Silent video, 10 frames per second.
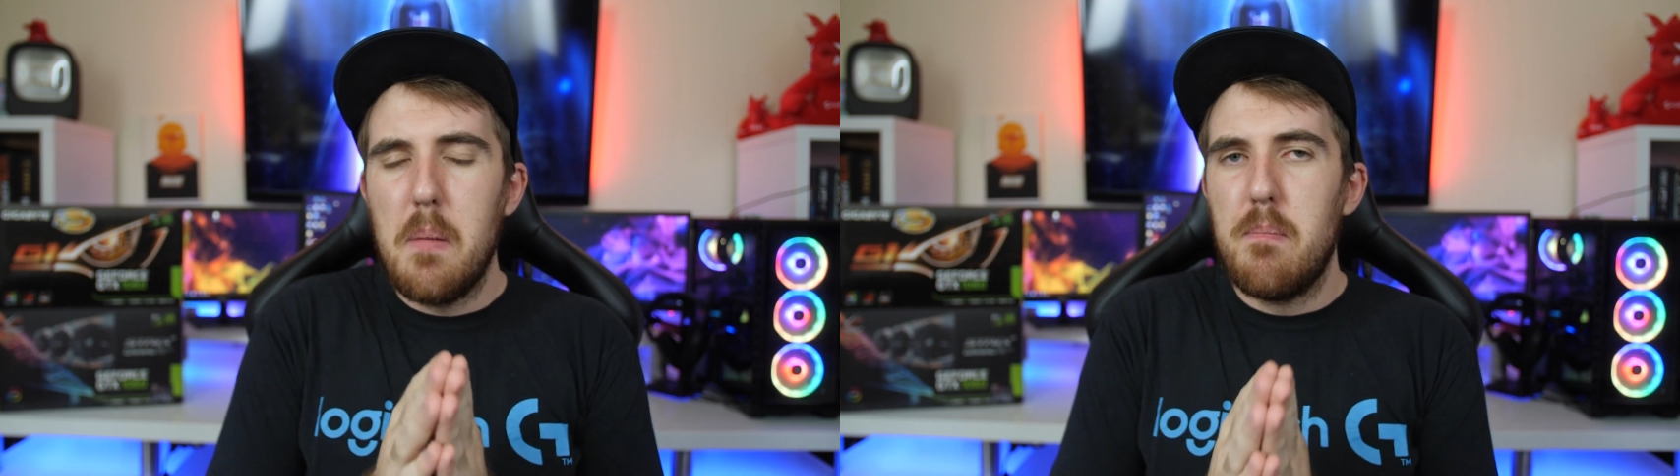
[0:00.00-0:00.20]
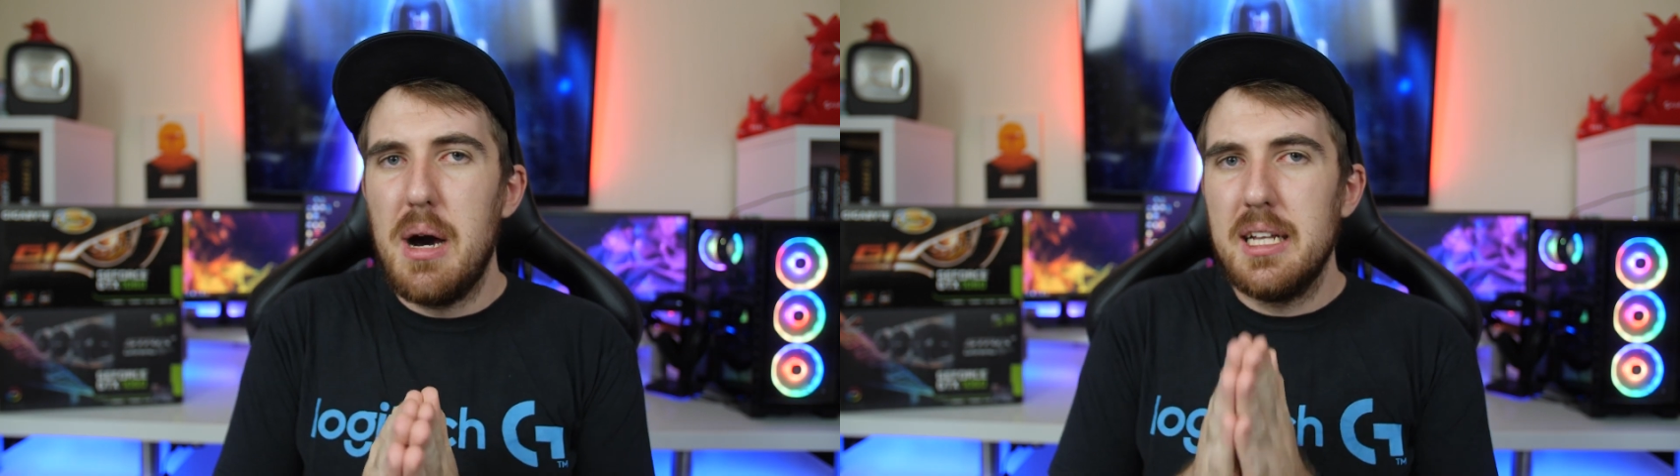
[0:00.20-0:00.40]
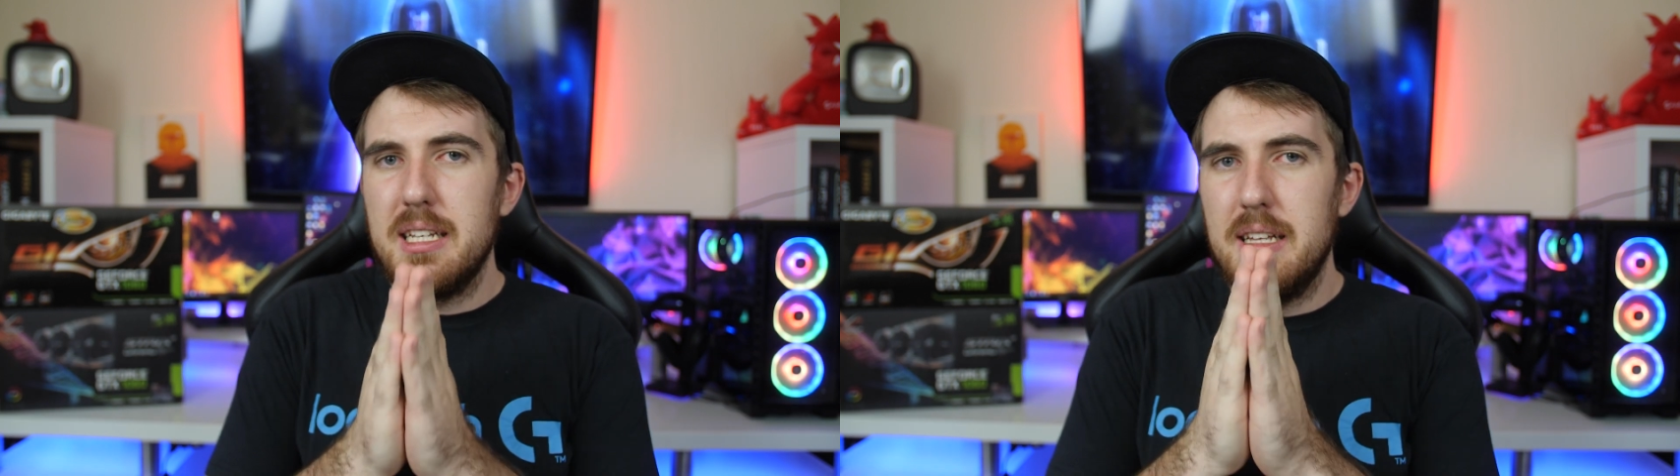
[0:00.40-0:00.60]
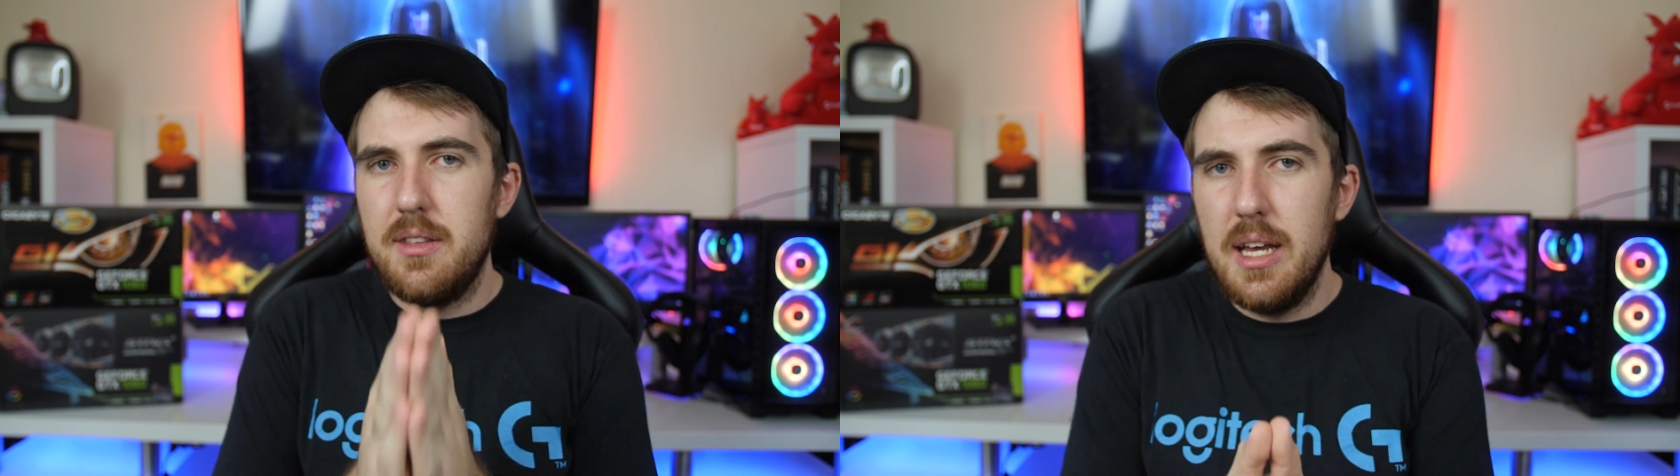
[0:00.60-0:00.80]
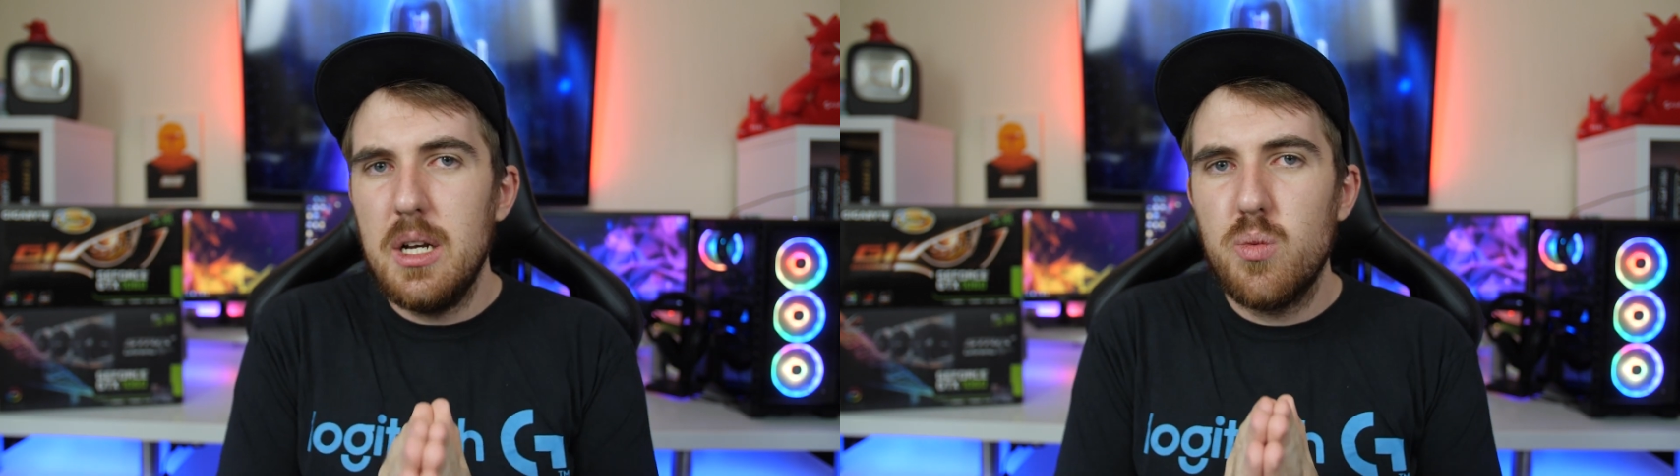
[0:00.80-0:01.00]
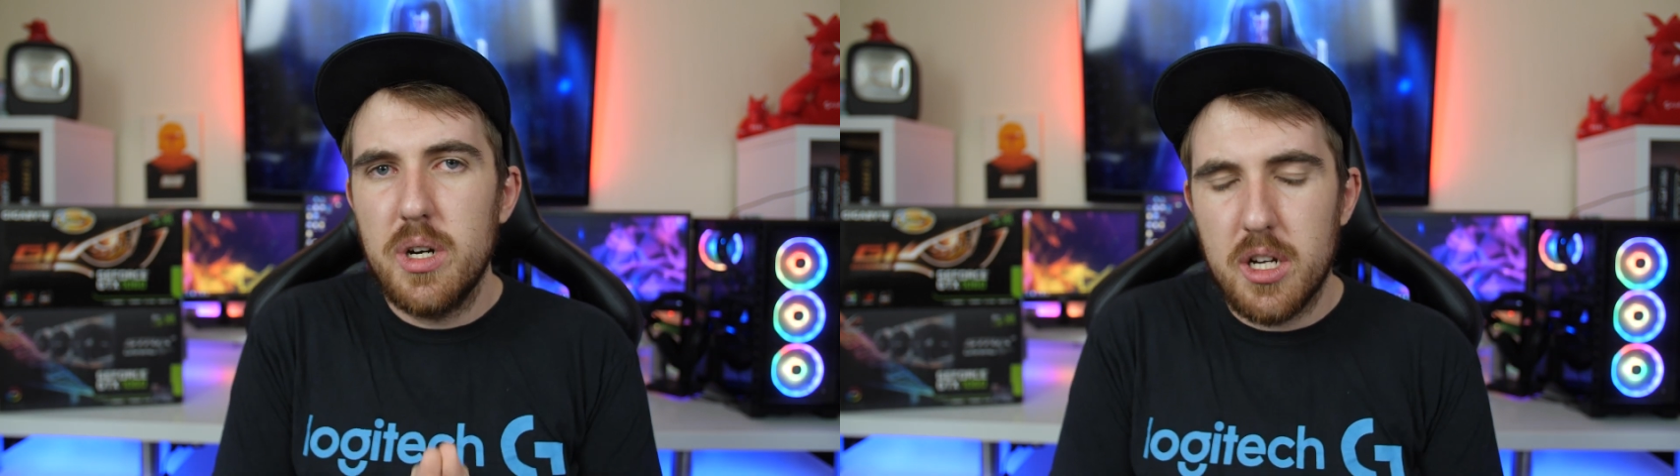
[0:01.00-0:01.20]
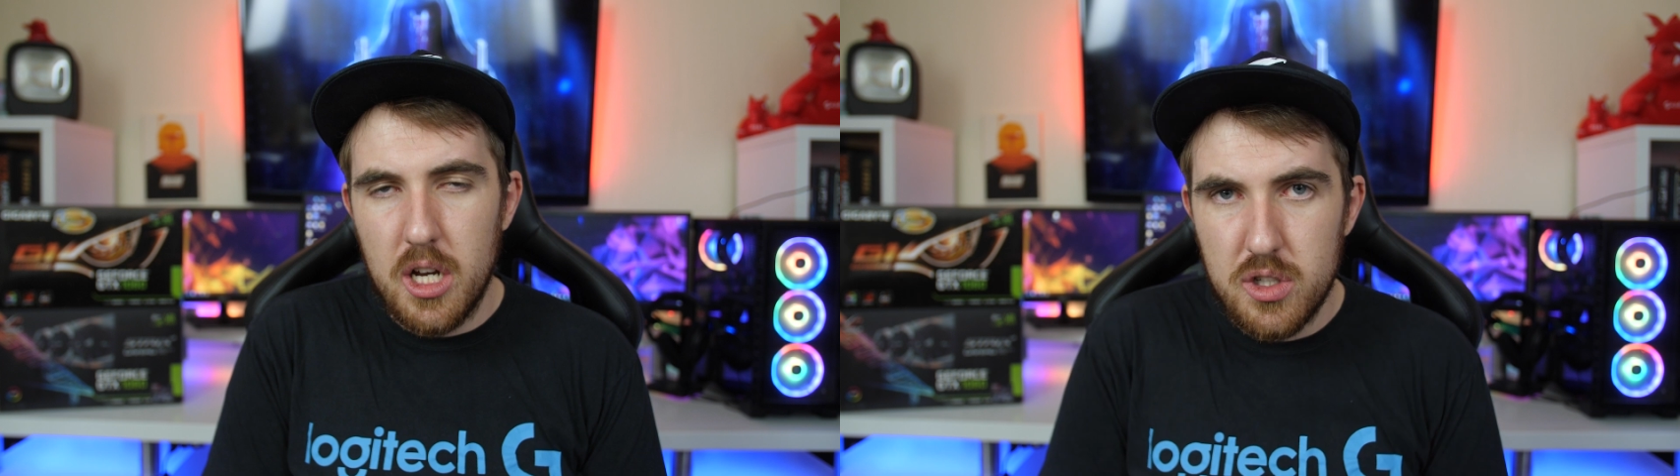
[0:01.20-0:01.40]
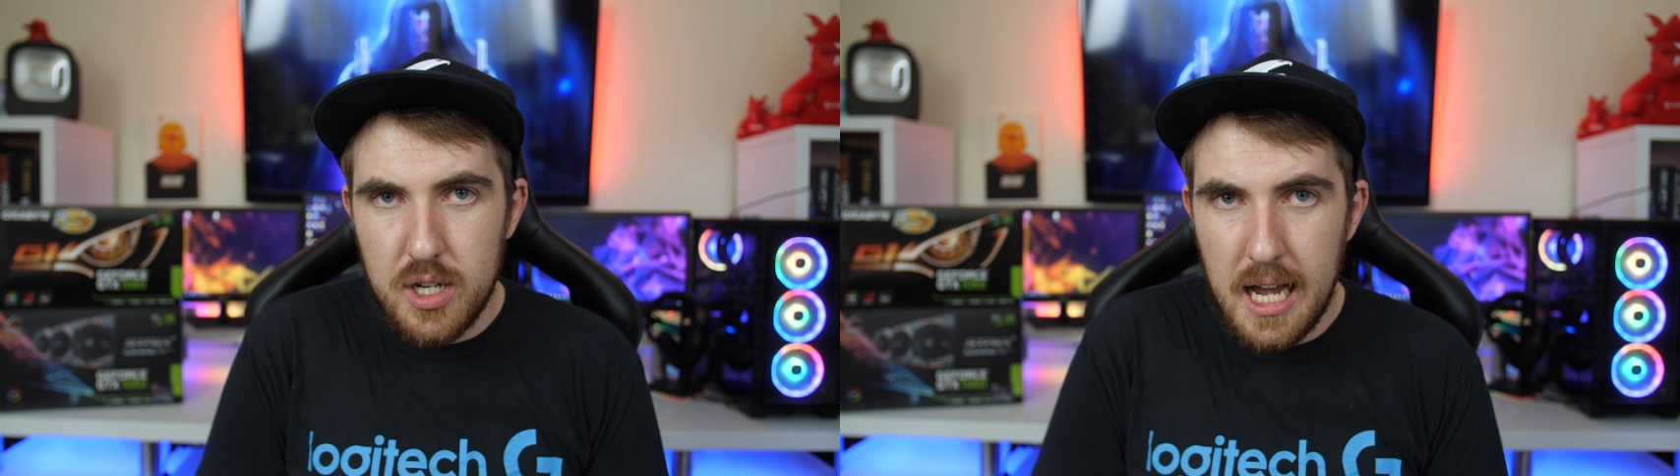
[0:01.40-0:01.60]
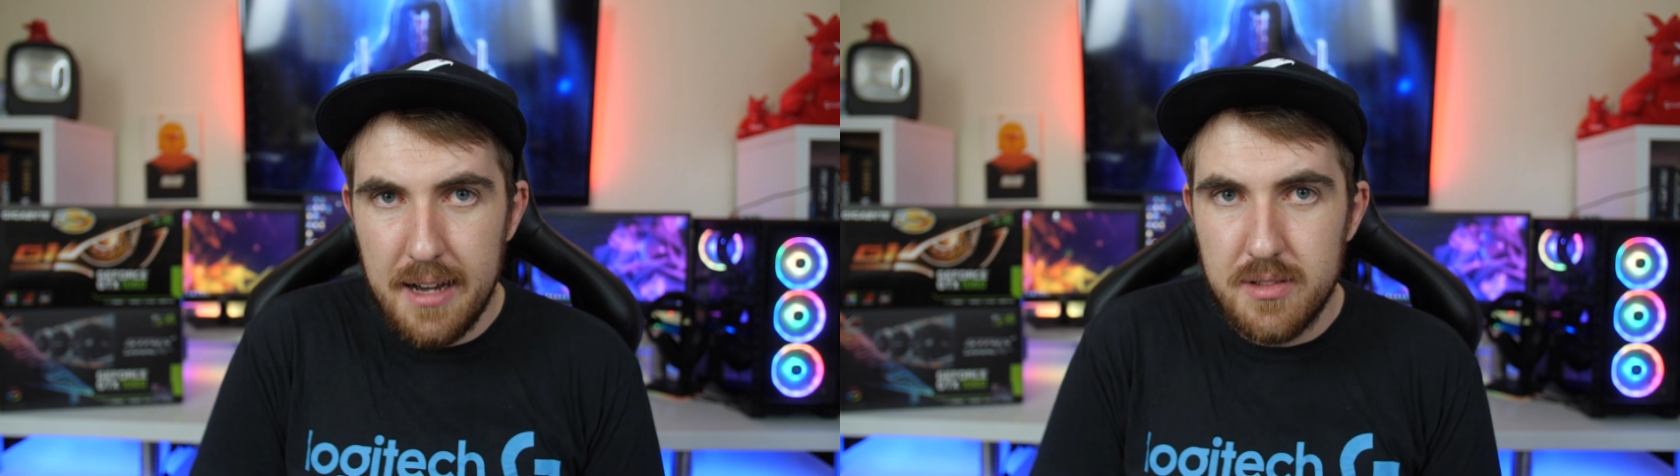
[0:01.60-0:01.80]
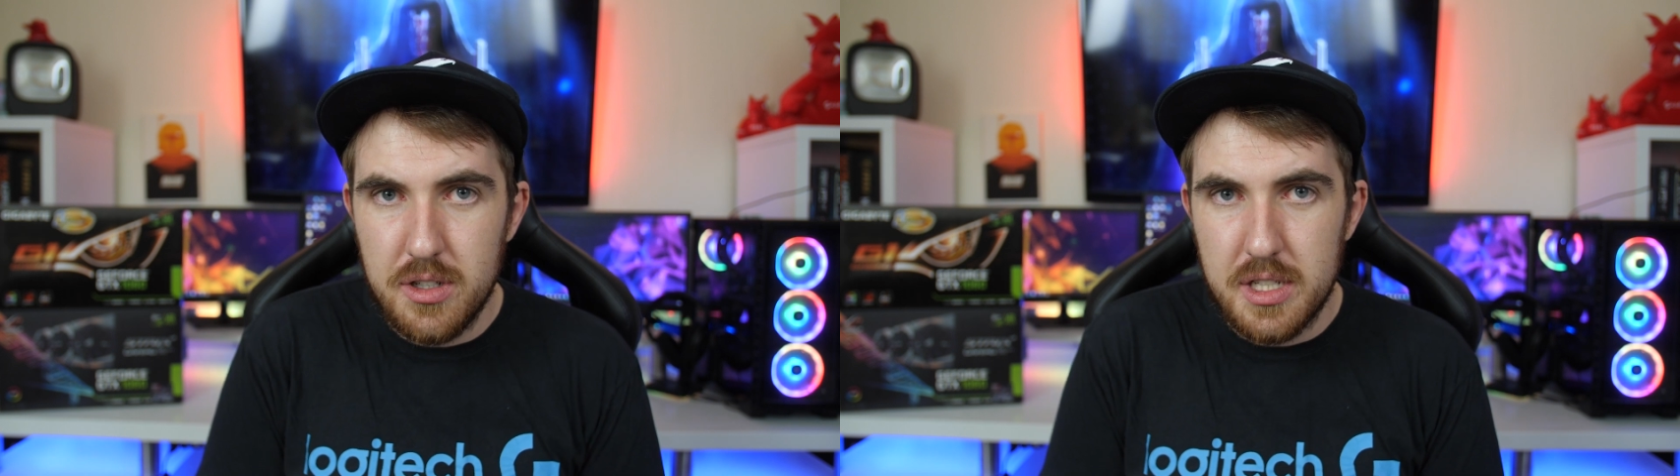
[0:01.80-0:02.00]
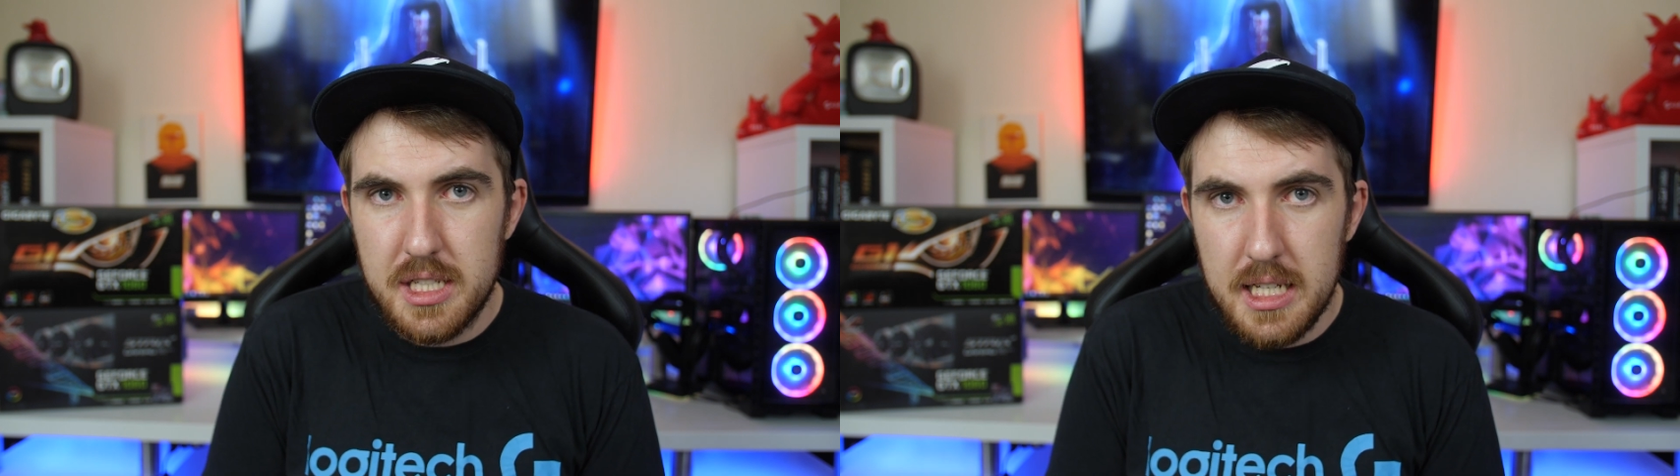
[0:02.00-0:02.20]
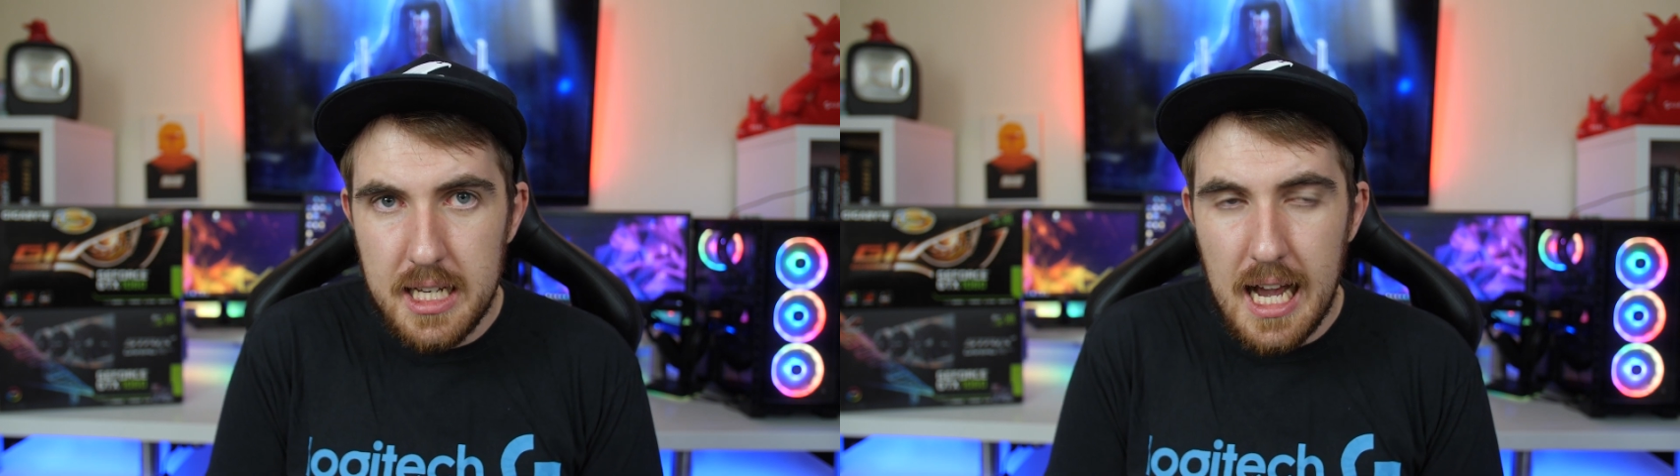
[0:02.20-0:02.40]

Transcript: but then we're going to have to see